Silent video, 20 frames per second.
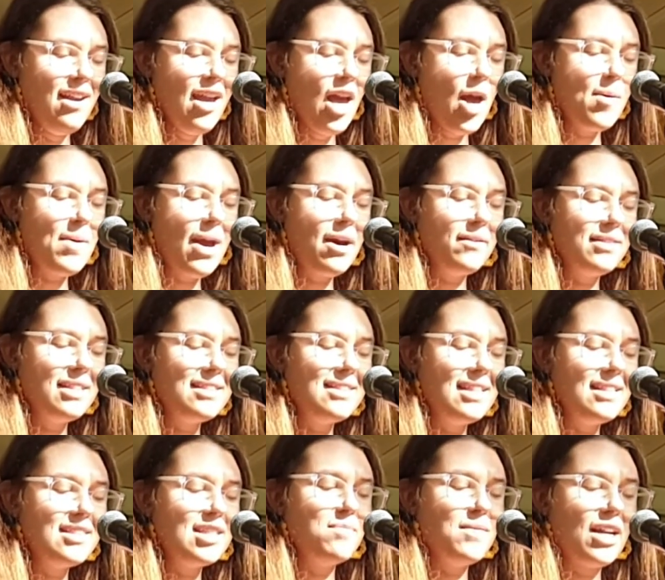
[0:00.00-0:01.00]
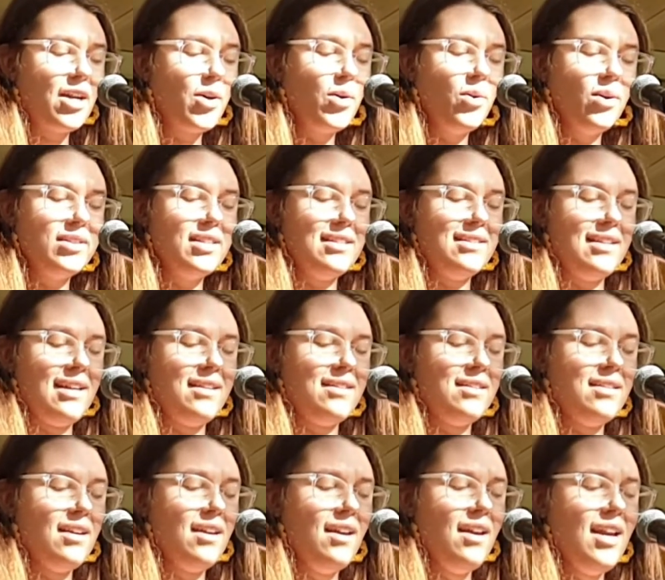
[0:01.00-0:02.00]
about the system that causes it
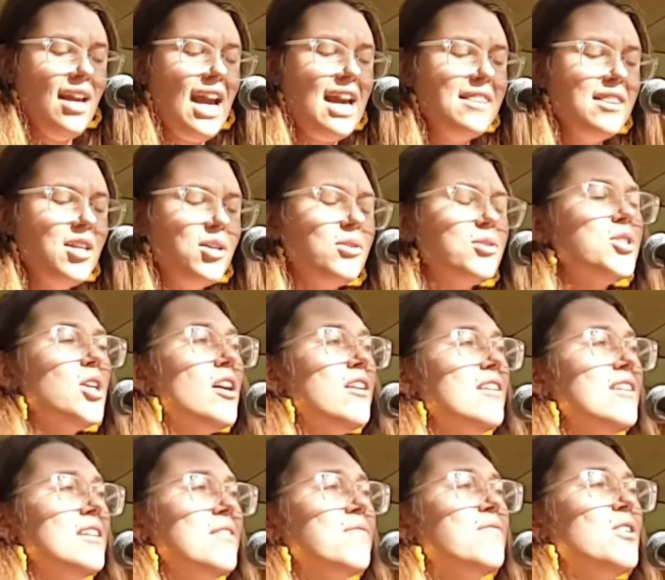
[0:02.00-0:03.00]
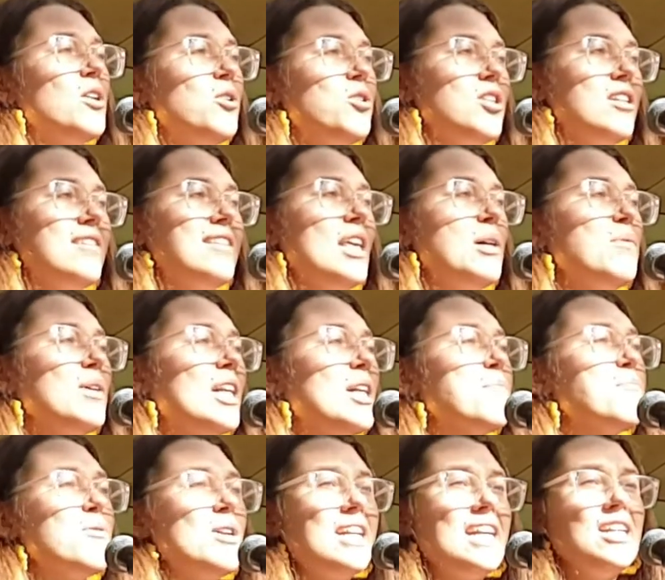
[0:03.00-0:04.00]
and the alternative futures that we can
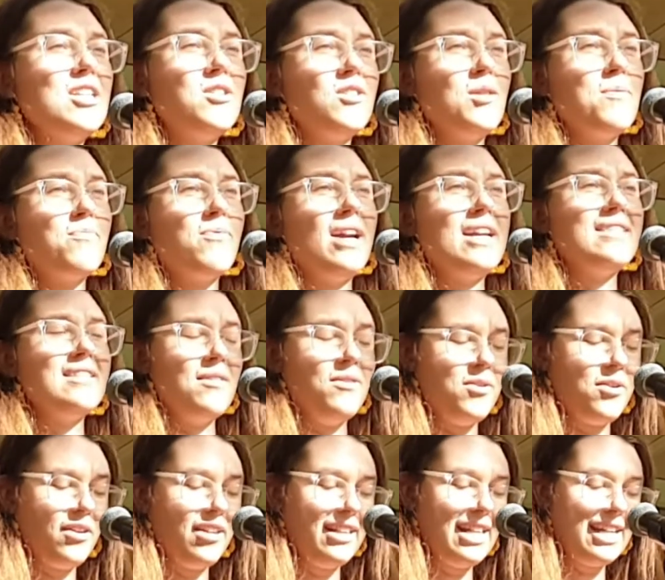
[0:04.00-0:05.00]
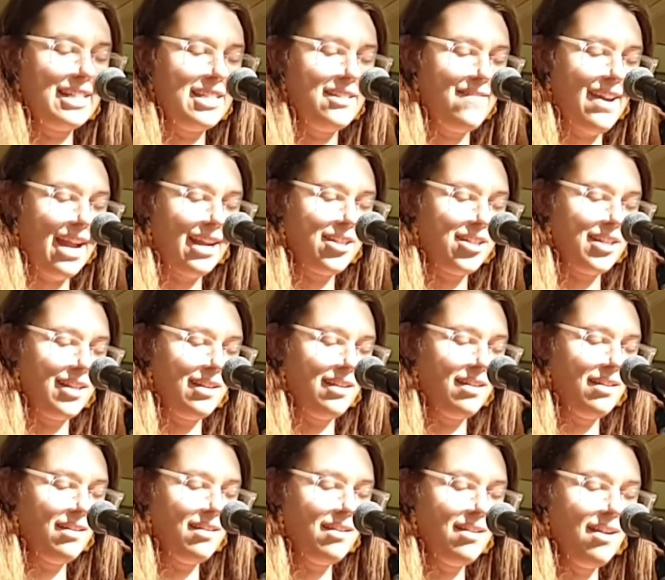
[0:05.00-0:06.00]
bring into the present through collective action.
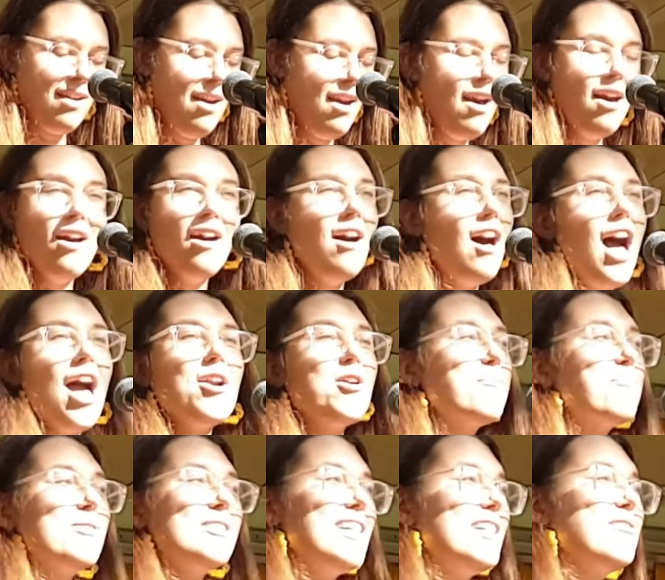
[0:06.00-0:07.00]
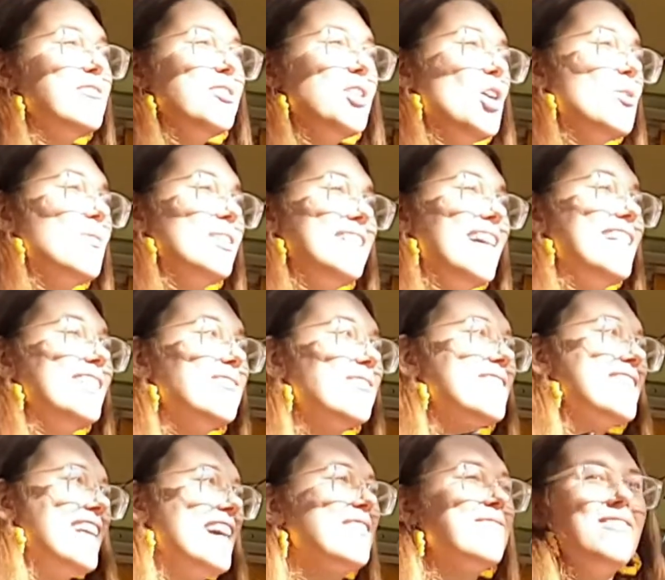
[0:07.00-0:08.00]
I don't pretend to know what that
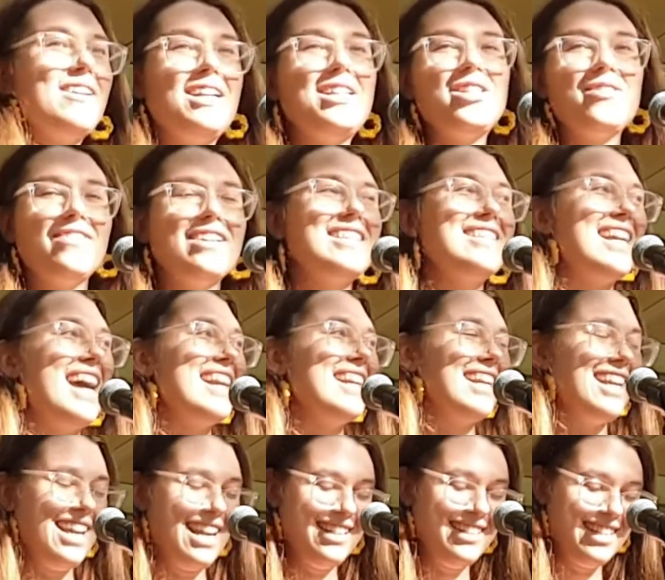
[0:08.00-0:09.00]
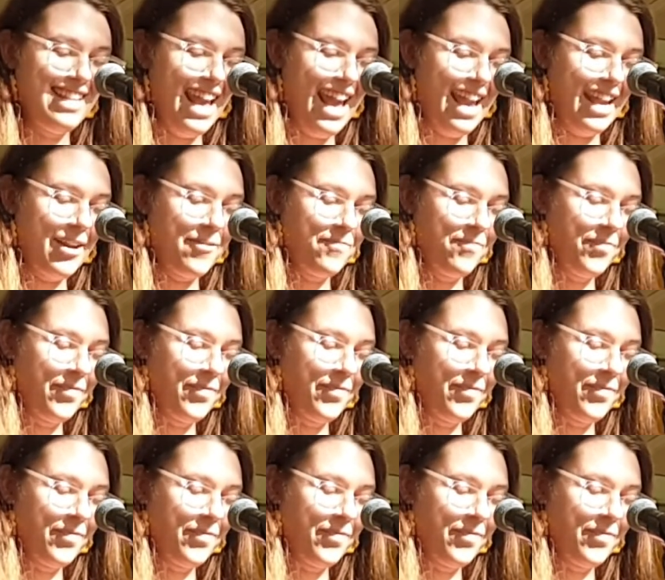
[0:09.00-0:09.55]
looks like for each of us standing here today.